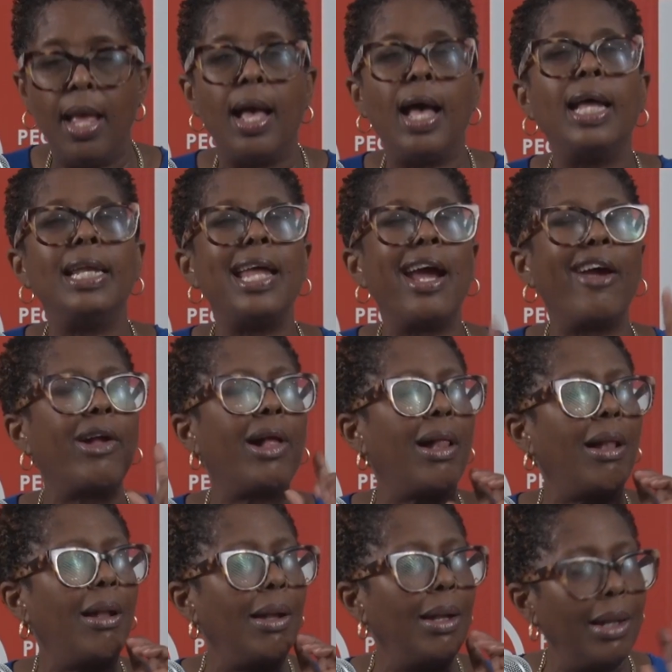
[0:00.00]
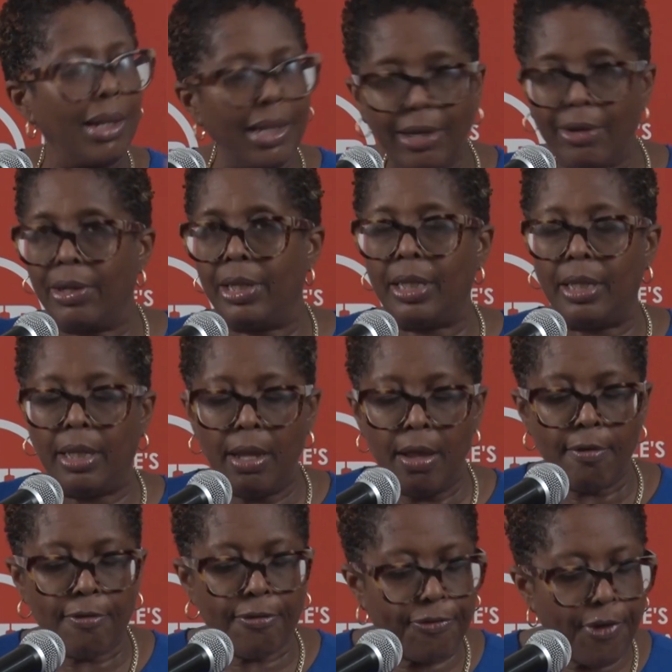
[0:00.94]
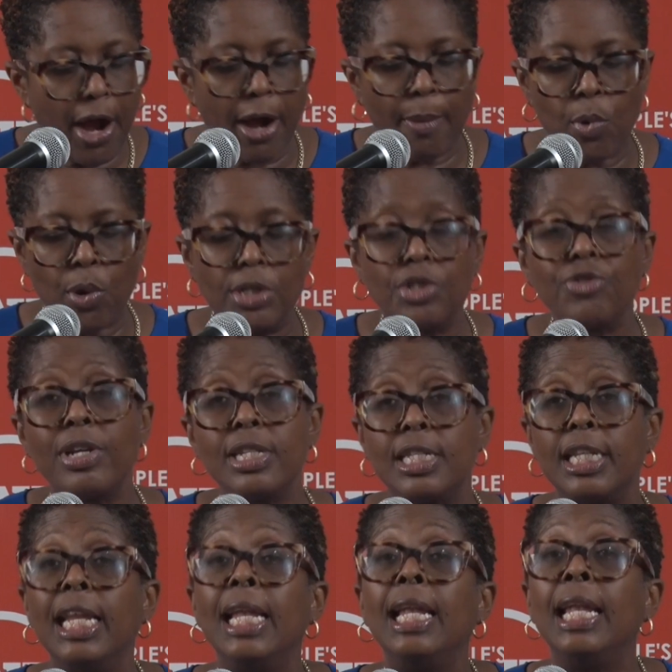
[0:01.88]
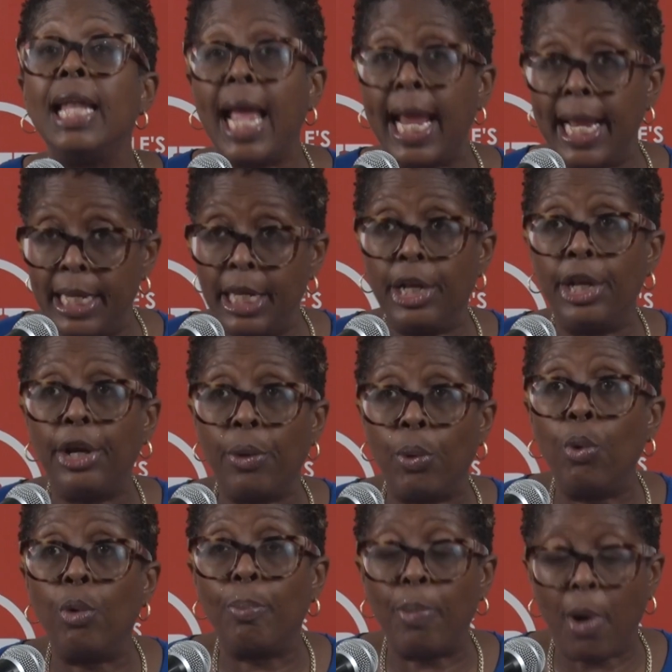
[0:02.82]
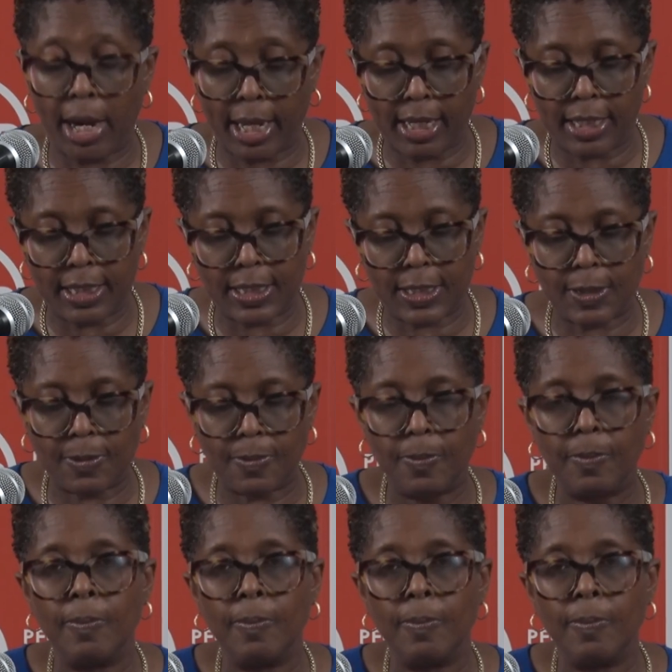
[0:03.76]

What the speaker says: and are clearly far more interested in lining their own pockets.